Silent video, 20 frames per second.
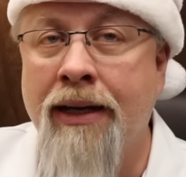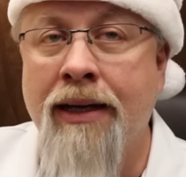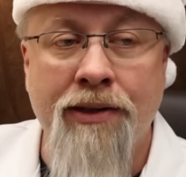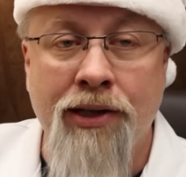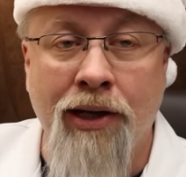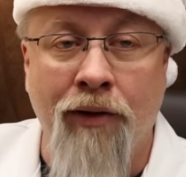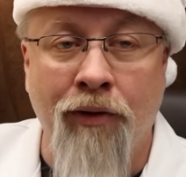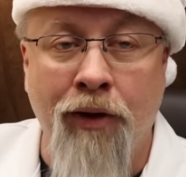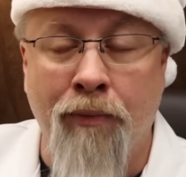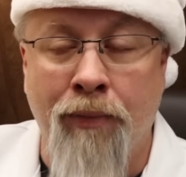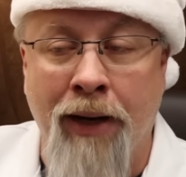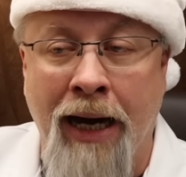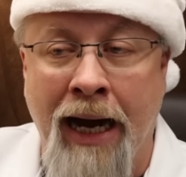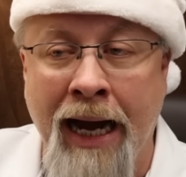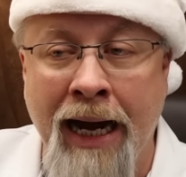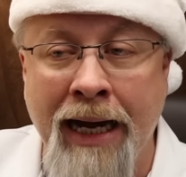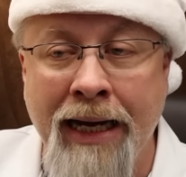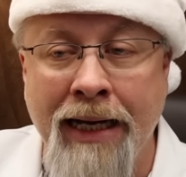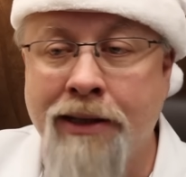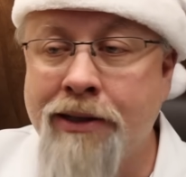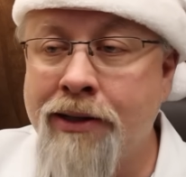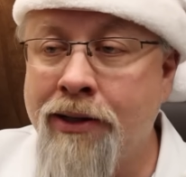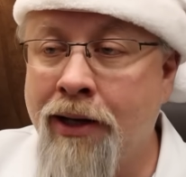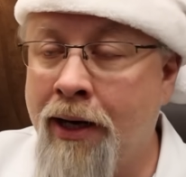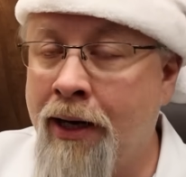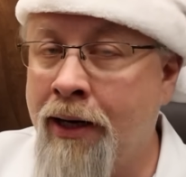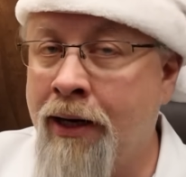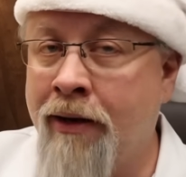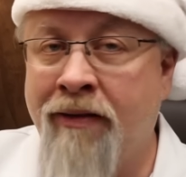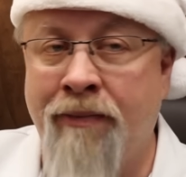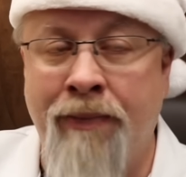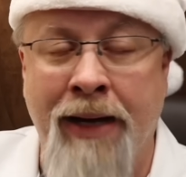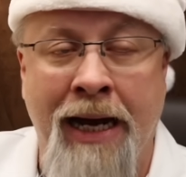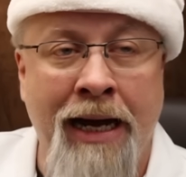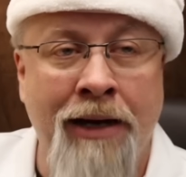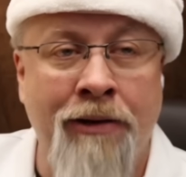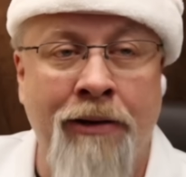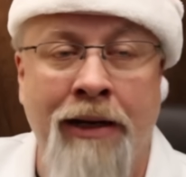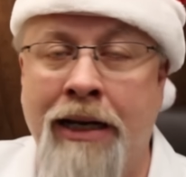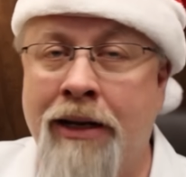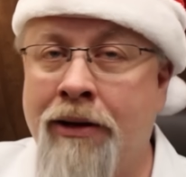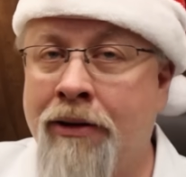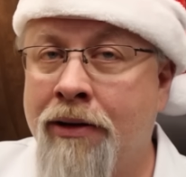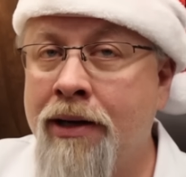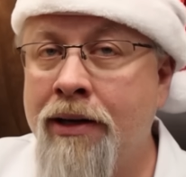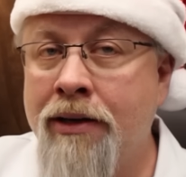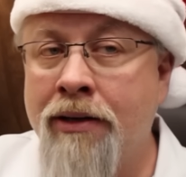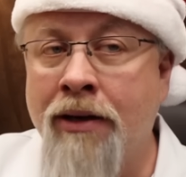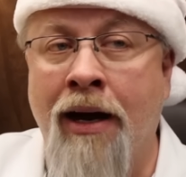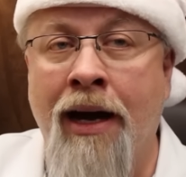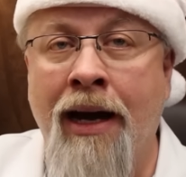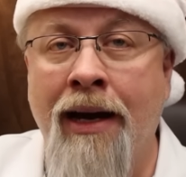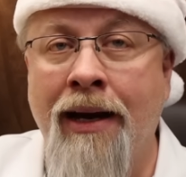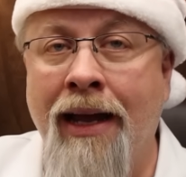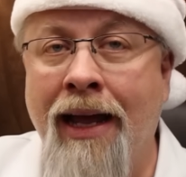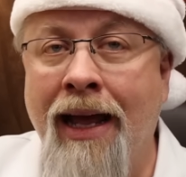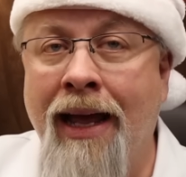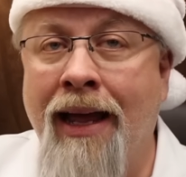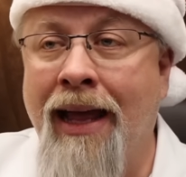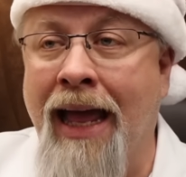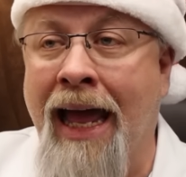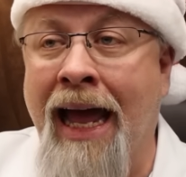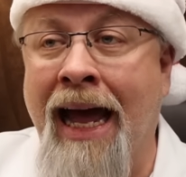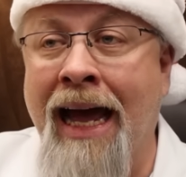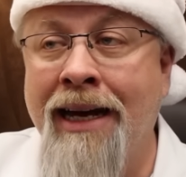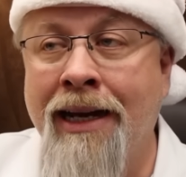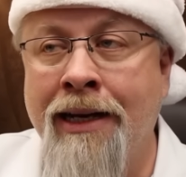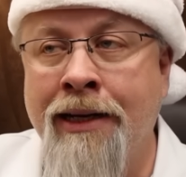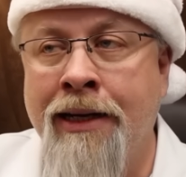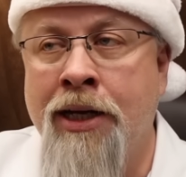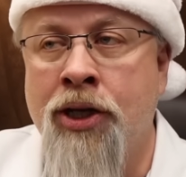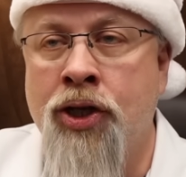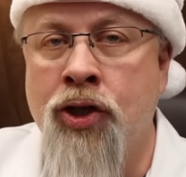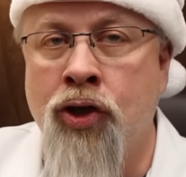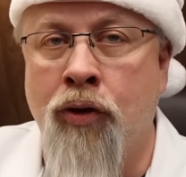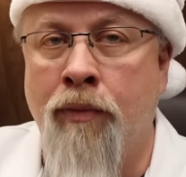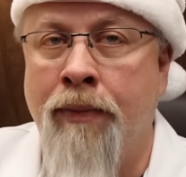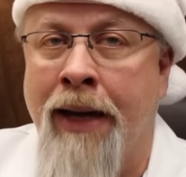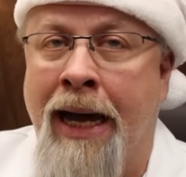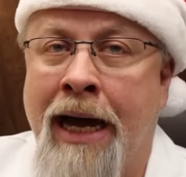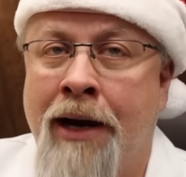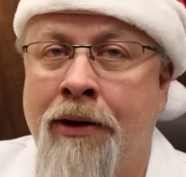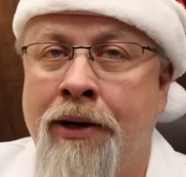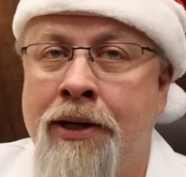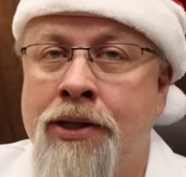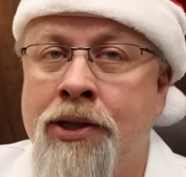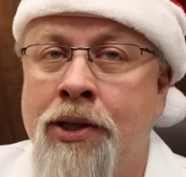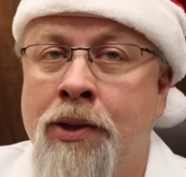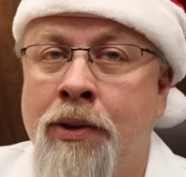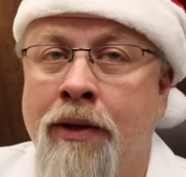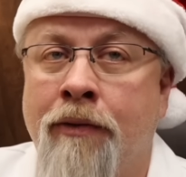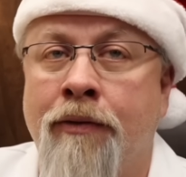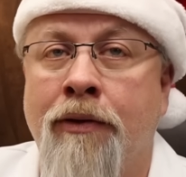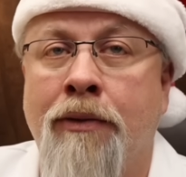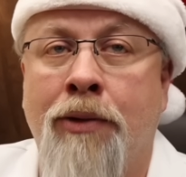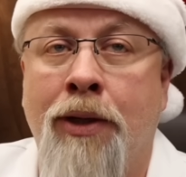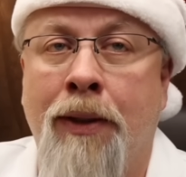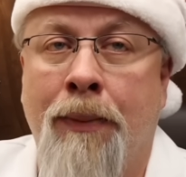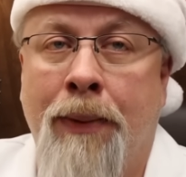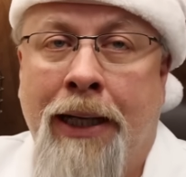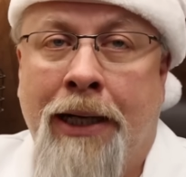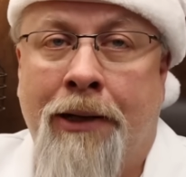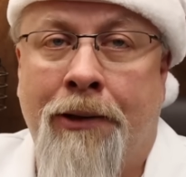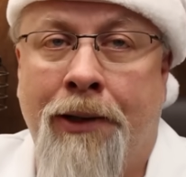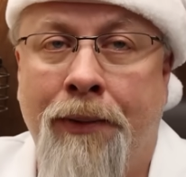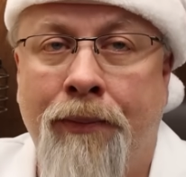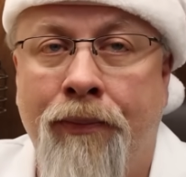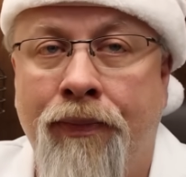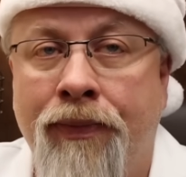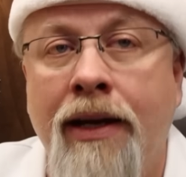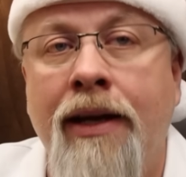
So if you buy it and it's not enough battery, you cannot add additional batteries to it for more power.